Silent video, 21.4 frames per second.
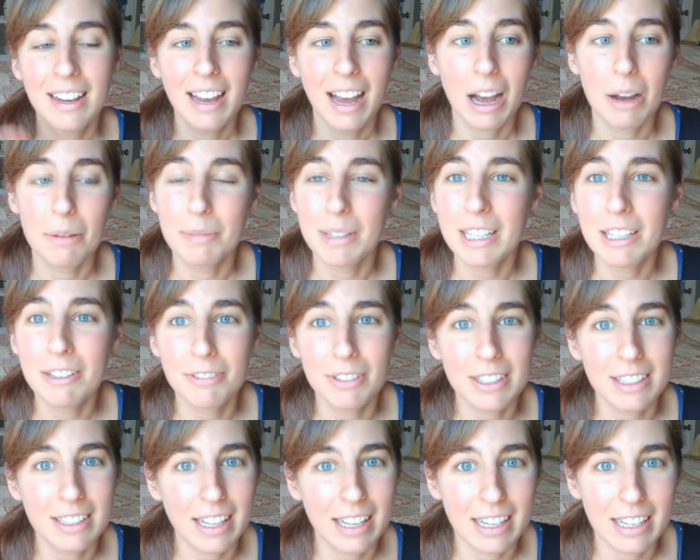Um,
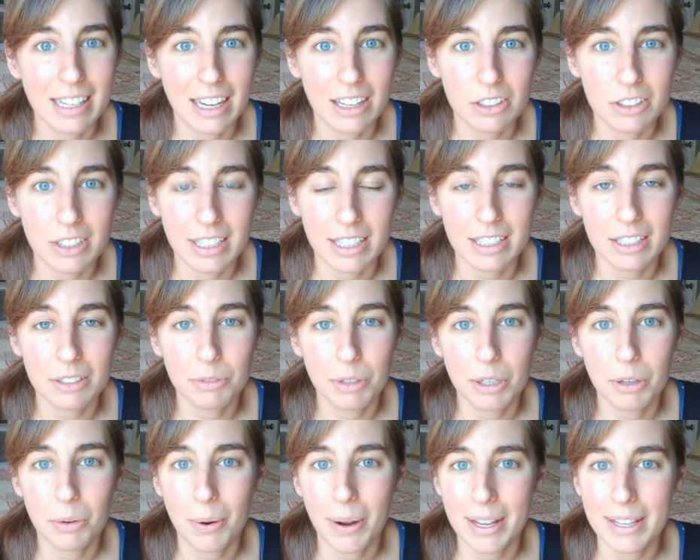even like I'll get
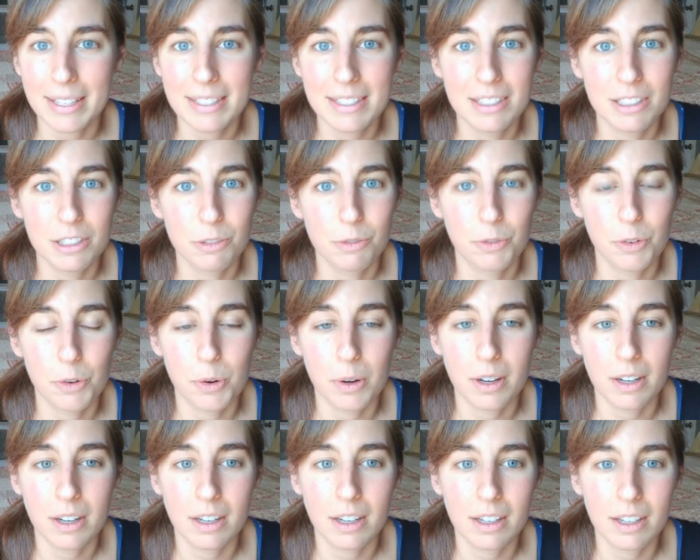requests
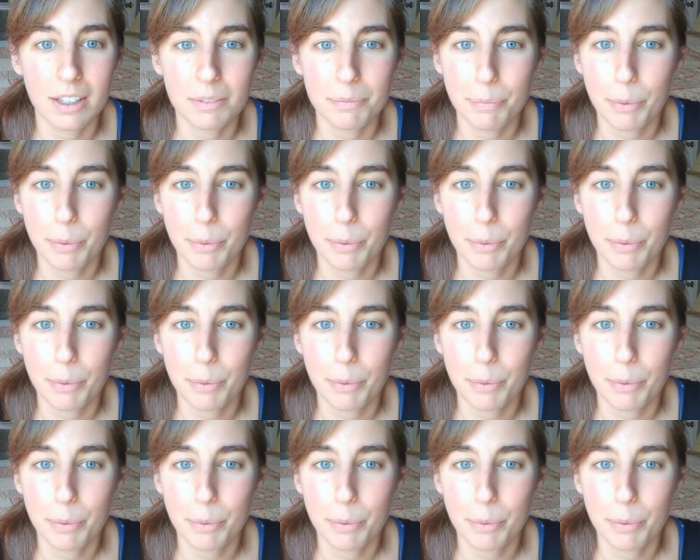for